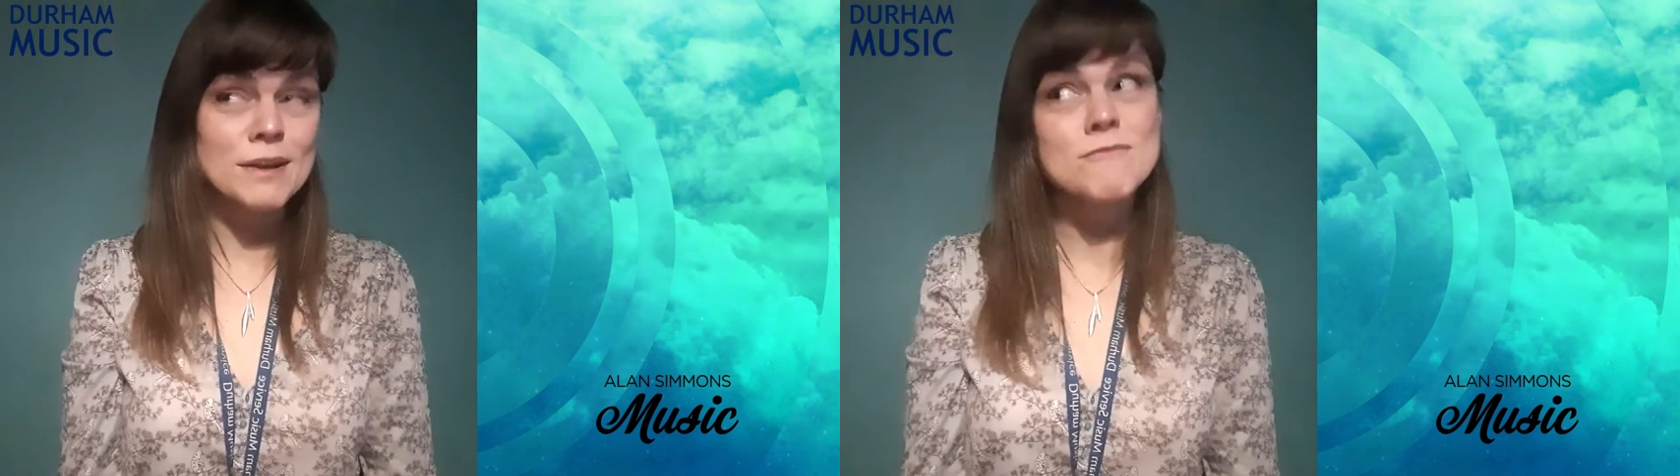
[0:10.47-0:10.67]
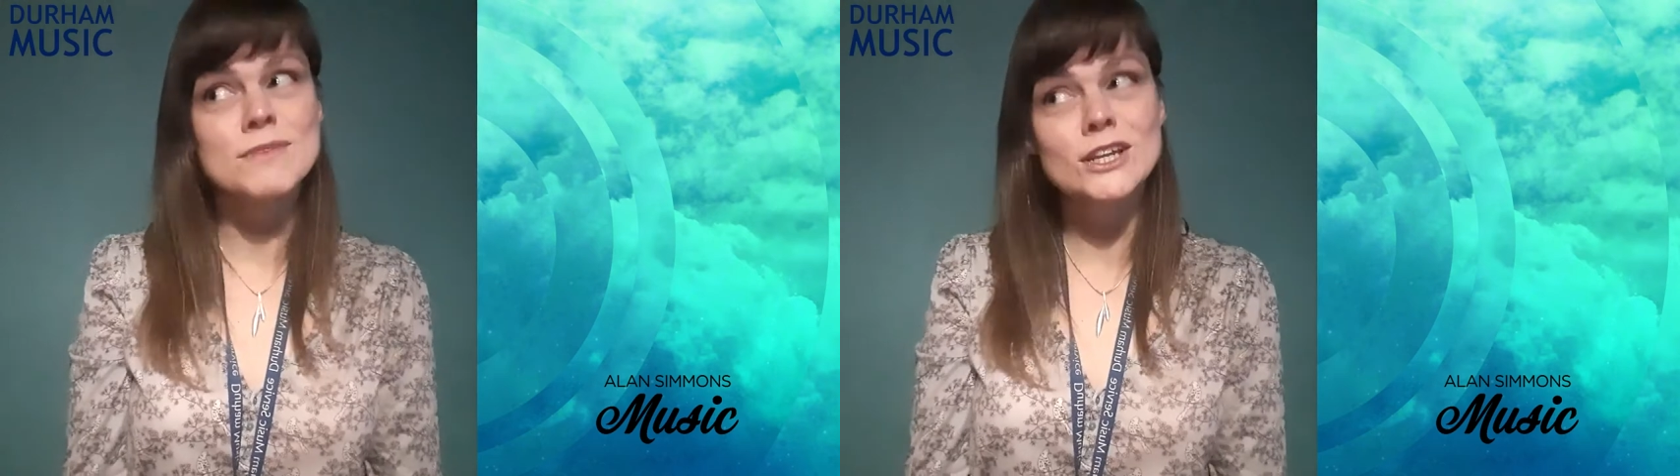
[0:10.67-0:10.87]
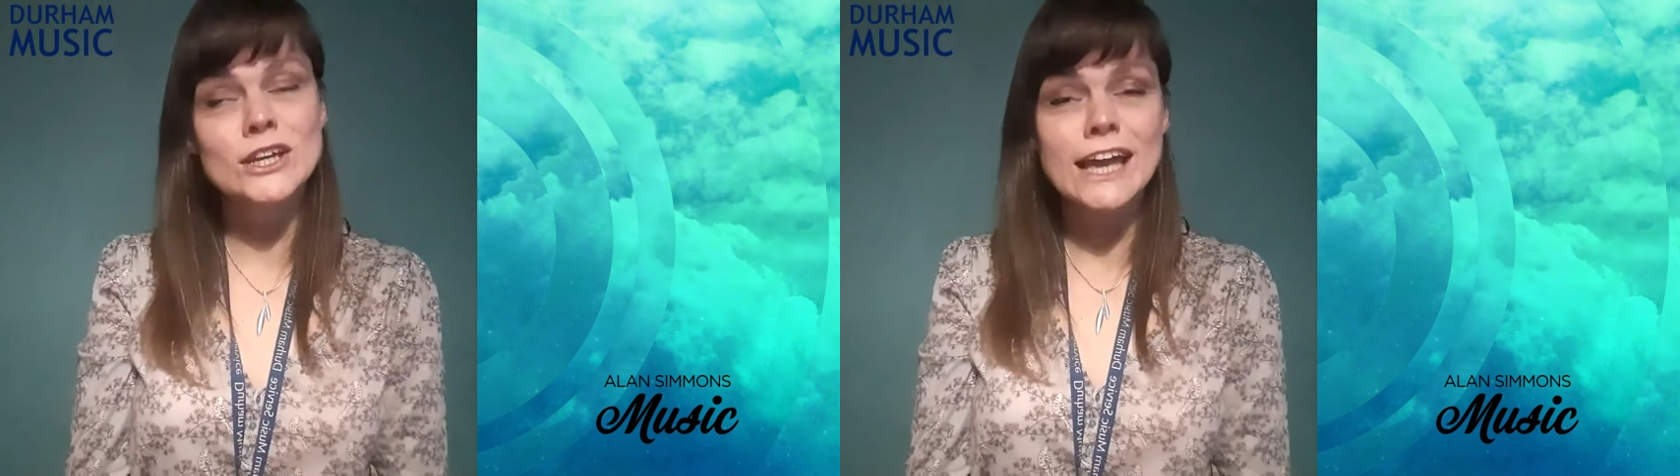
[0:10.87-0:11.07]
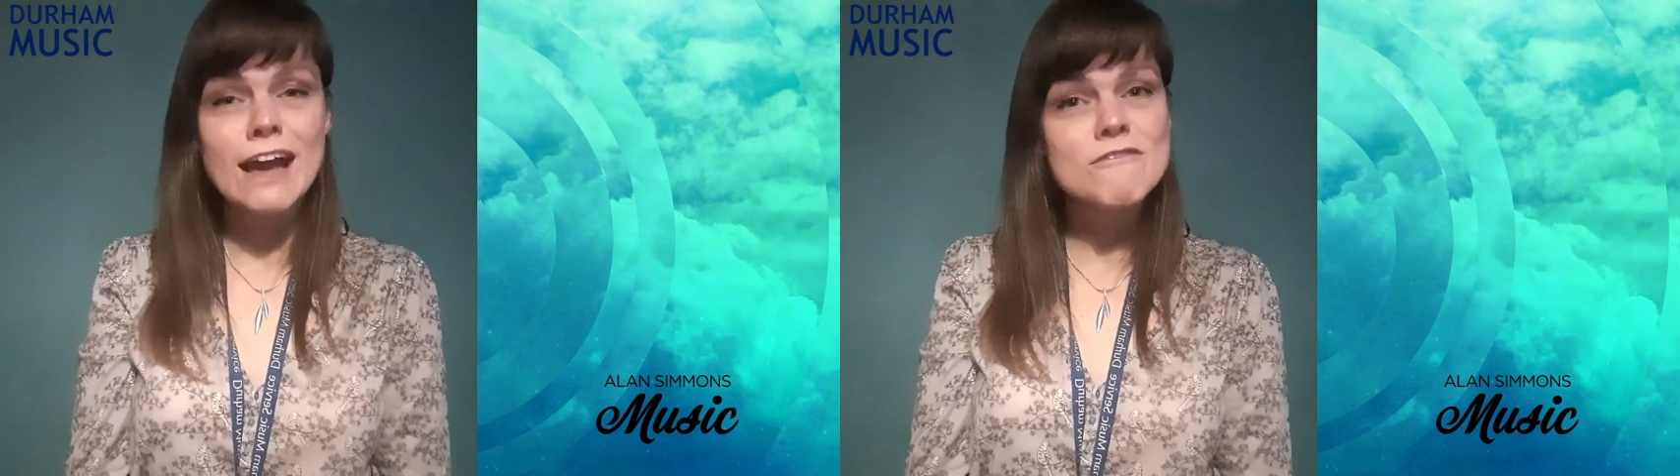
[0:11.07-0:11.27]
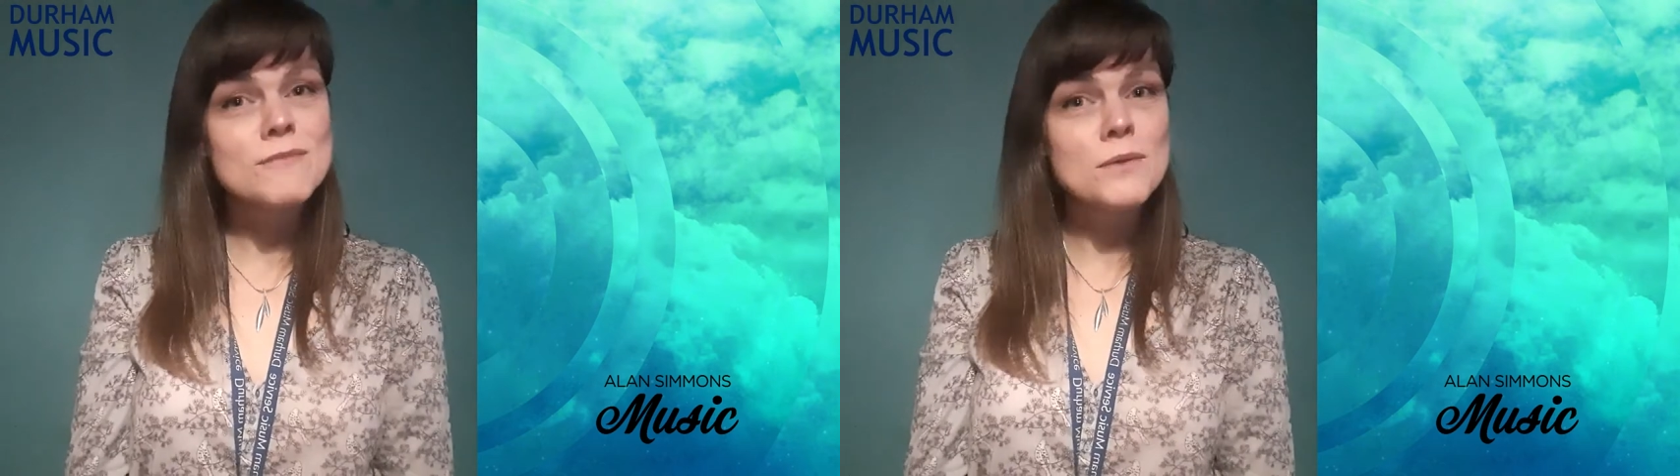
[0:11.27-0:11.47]
and I've been looking
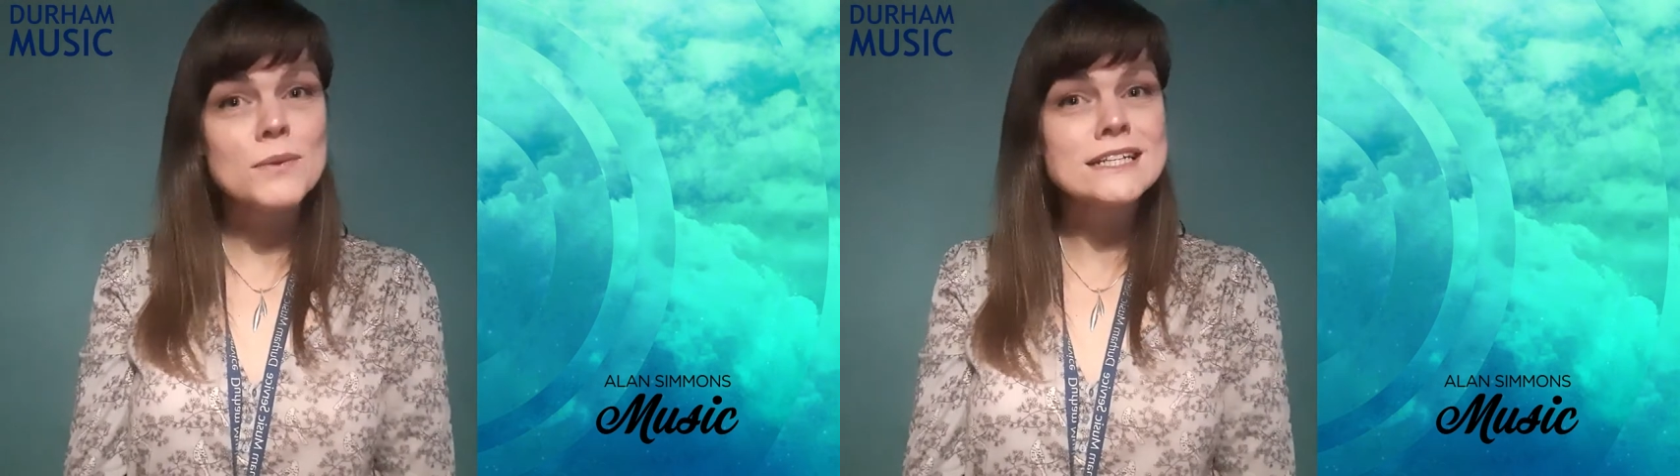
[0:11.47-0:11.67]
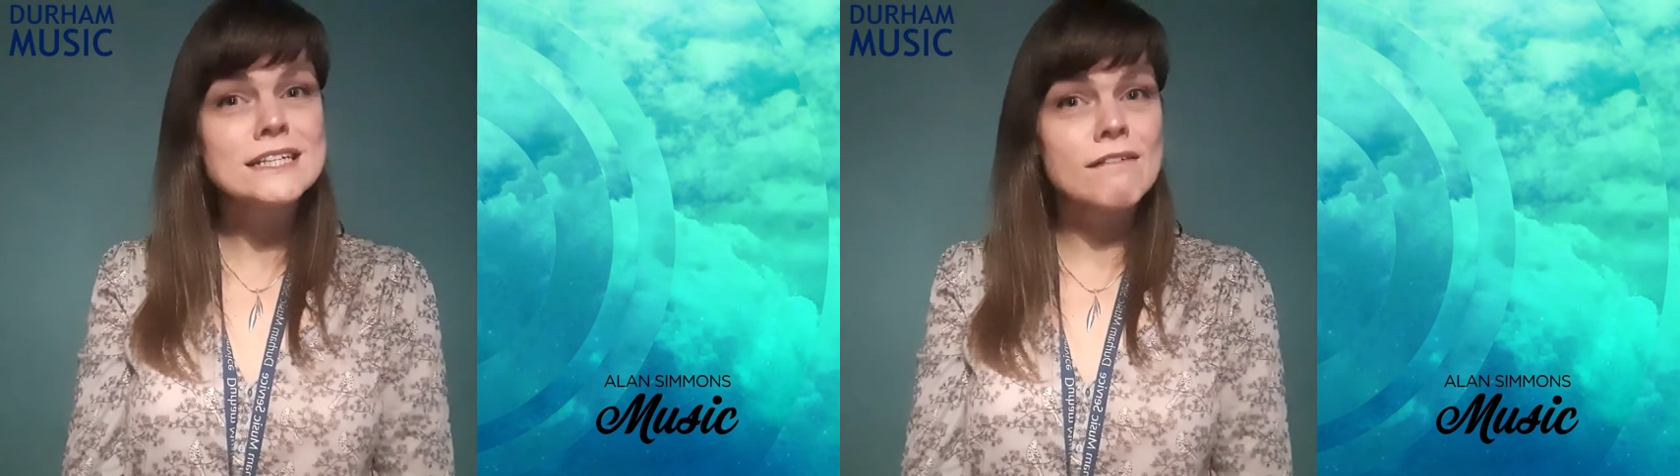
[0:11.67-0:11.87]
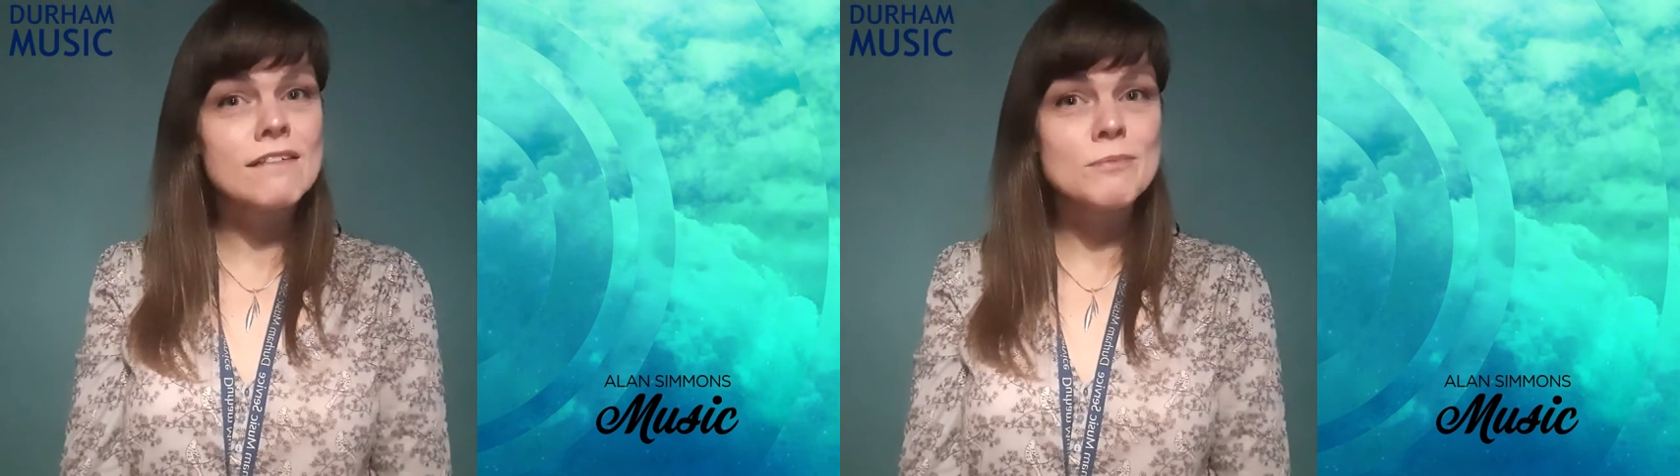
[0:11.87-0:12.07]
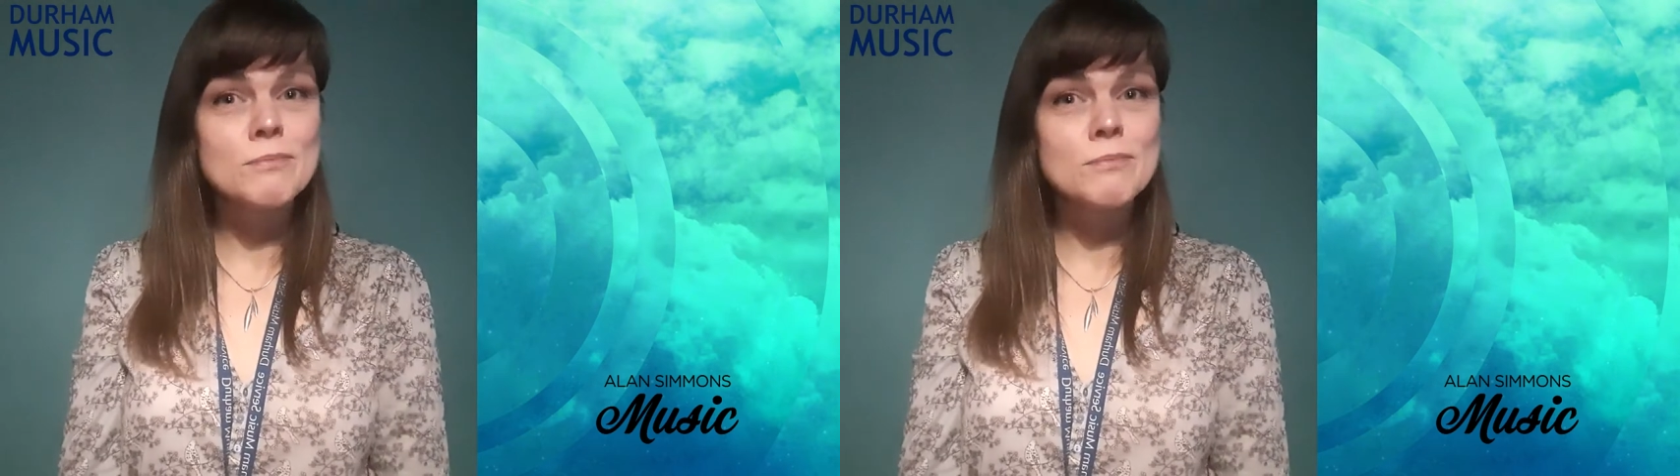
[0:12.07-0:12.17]
out of my window at the